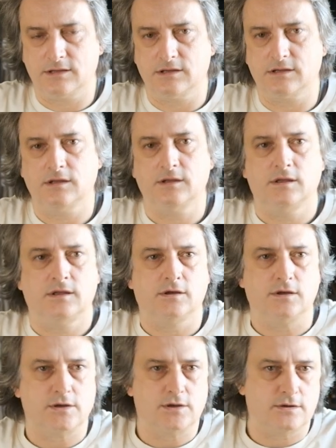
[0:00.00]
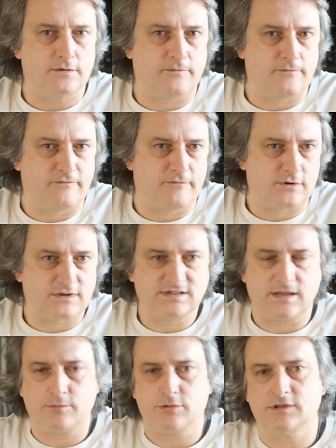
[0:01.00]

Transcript: for example,